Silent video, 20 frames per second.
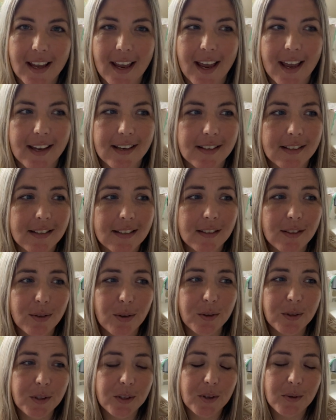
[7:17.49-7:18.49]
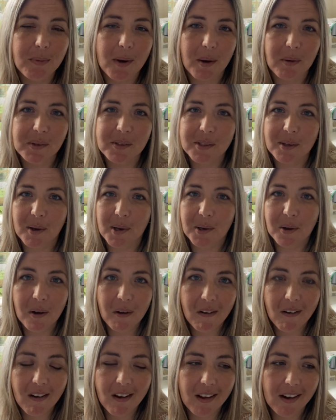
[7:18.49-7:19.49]
and talk to you about what's going
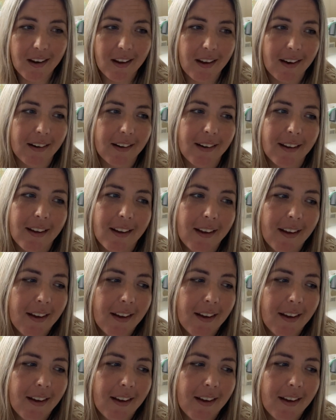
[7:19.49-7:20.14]
on, and